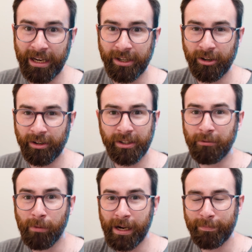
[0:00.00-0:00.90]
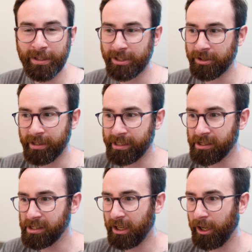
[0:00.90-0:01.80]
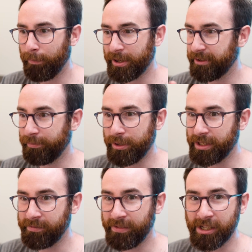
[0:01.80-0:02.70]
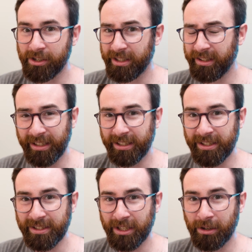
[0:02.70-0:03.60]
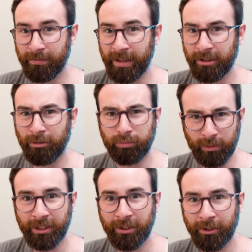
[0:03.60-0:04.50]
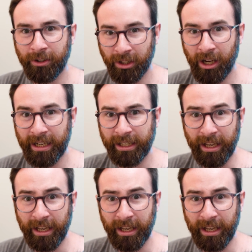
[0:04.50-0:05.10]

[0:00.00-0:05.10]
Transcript: You know, you might be doing a bunch of music videos and think to yourself that you're really good at lighting.